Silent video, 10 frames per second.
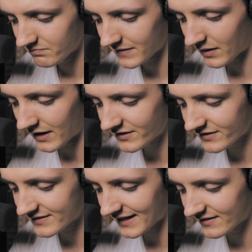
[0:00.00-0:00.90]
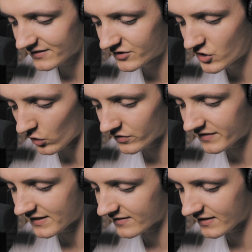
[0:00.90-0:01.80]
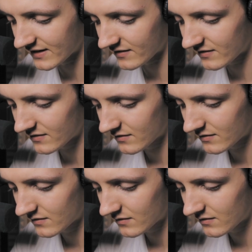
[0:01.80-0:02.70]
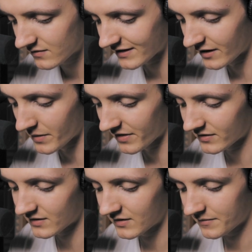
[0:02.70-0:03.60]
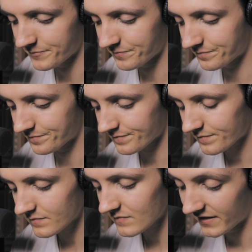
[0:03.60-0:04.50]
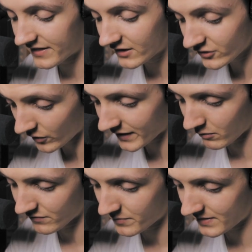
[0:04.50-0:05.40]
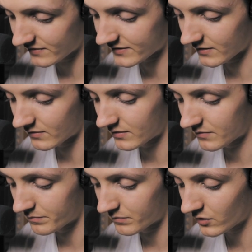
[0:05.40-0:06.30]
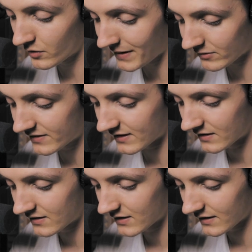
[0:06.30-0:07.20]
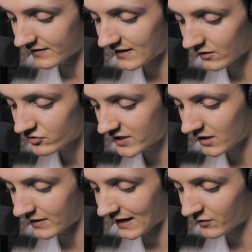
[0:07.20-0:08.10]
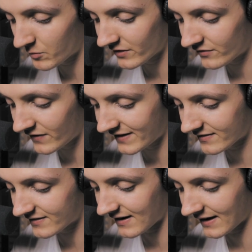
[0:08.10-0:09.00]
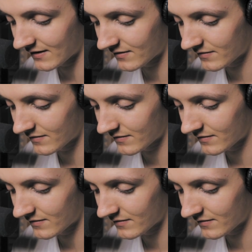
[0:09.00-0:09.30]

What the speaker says: Thou understandest not these things," said her mother. "Think not now of the minister, but look about thee and see how cheery everybody's face today.